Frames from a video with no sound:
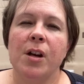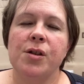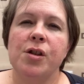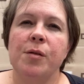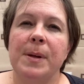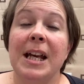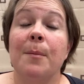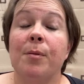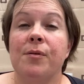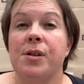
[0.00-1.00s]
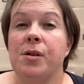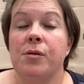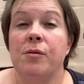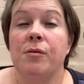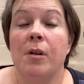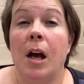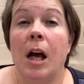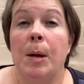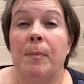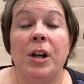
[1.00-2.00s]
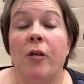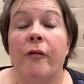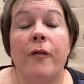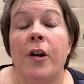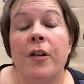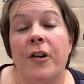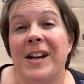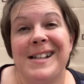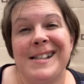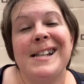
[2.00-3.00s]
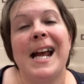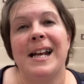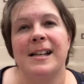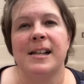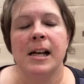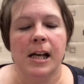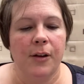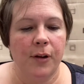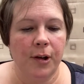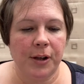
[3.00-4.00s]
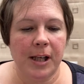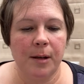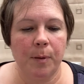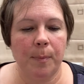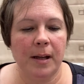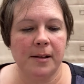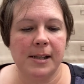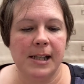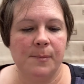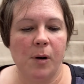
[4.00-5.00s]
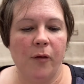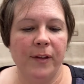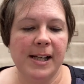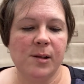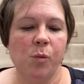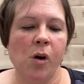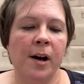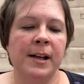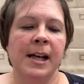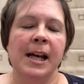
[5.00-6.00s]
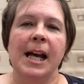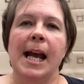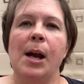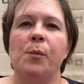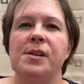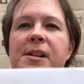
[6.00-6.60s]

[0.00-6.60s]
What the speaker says: to be able to, you know, further extend their capabilities. But on this one, it was